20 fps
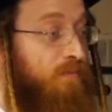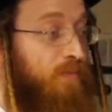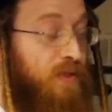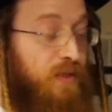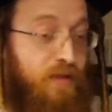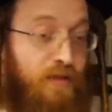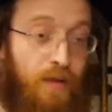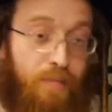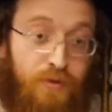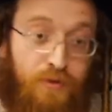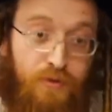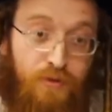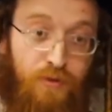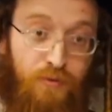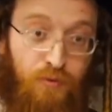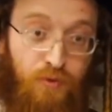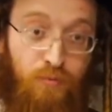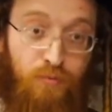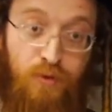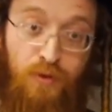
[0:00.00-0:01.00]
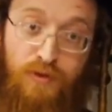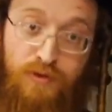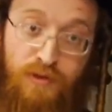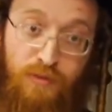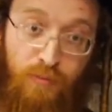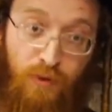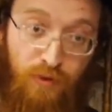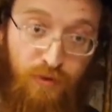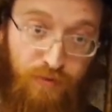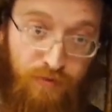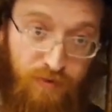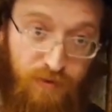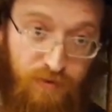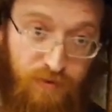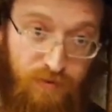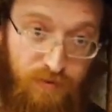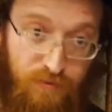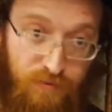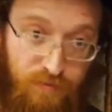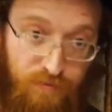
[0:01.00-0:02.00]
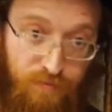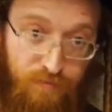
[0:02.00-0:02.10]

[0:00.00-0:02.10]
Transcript: But the temperature in the room belongs to both of us.